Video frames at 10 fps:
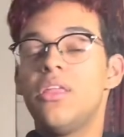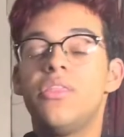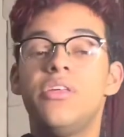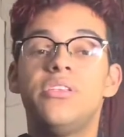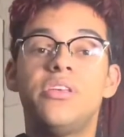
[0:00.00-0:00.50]

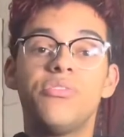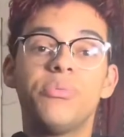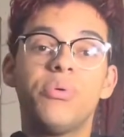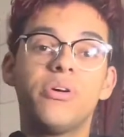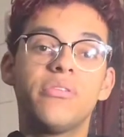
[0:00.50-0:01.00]
the
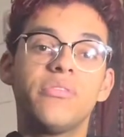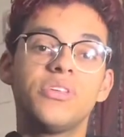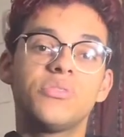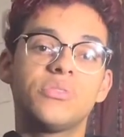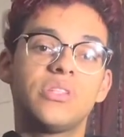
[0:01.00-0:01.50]
different part of
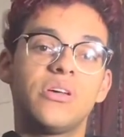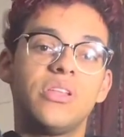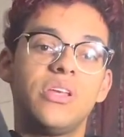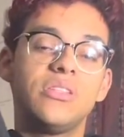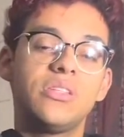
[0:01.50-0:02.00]
this was on
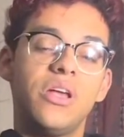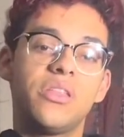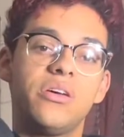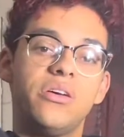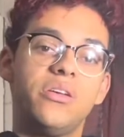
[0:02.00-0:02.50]
the inside of
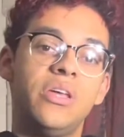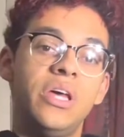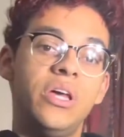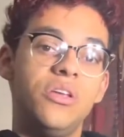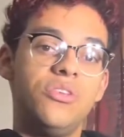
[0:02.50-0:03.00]
the hood.
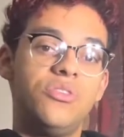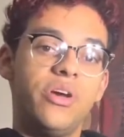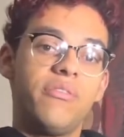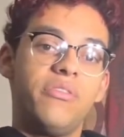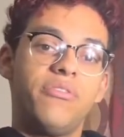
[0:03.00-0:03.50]
You do
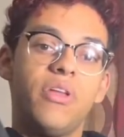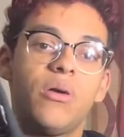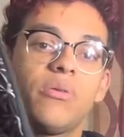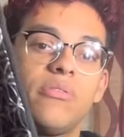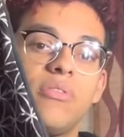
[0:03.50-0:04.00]
have the
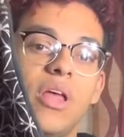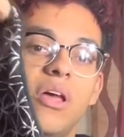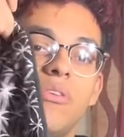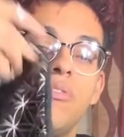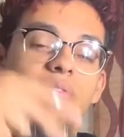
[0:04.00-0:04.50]
flower of
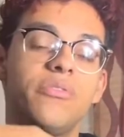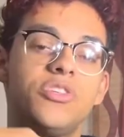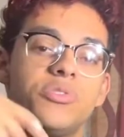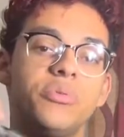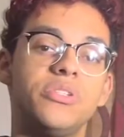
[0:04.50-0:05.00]
life
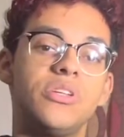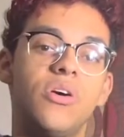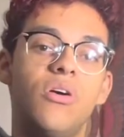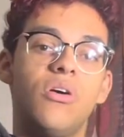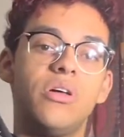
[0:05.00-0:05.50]
just printed
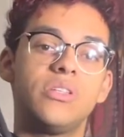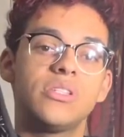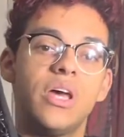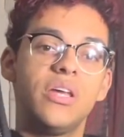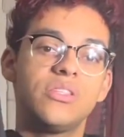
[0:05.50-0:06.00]
all
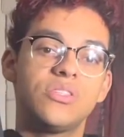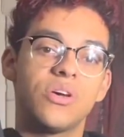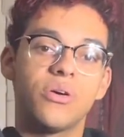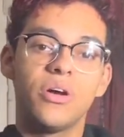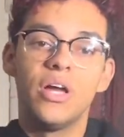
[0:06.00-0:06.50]
inside,
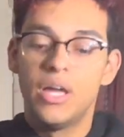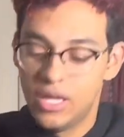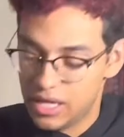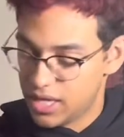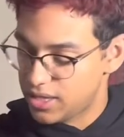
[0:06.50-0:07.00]
so
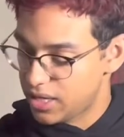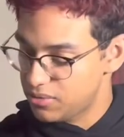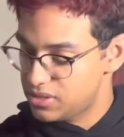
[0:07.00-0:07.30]
that was